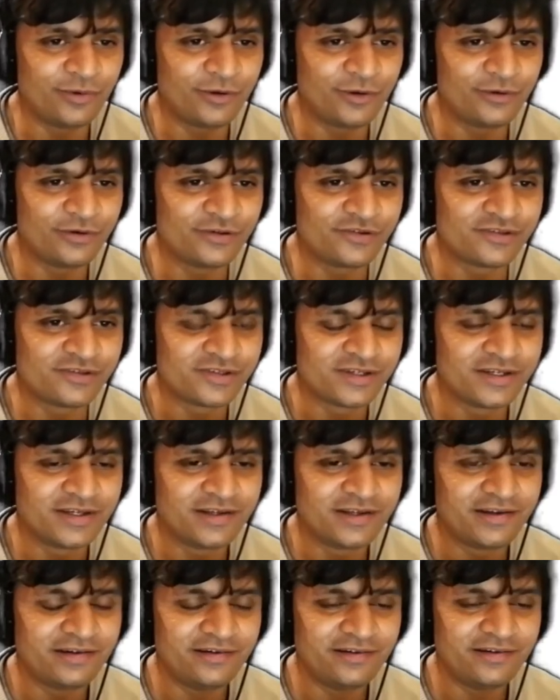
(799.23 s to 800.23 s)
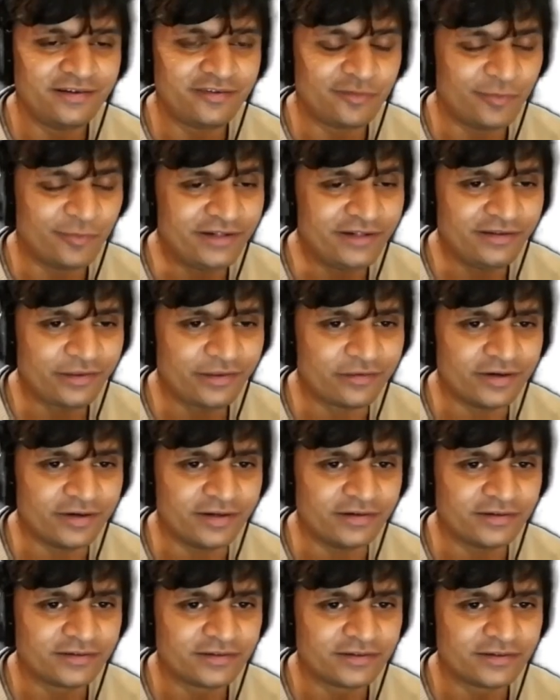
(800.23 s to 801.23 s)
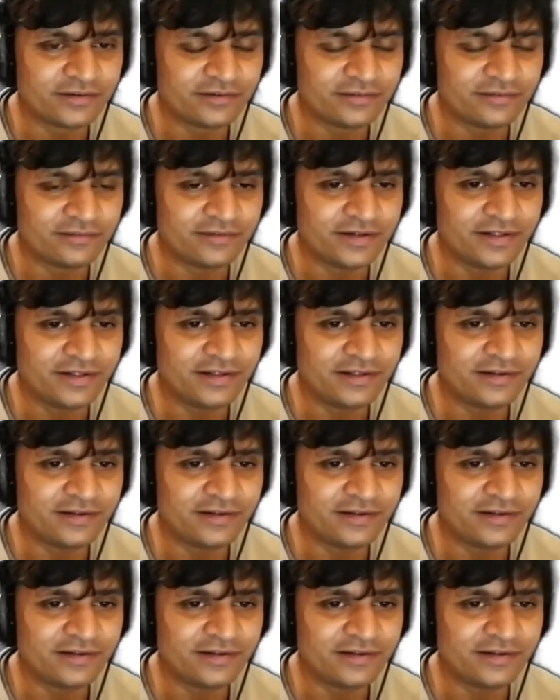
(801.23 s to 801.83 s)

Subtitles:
because it's multi-threaded, right?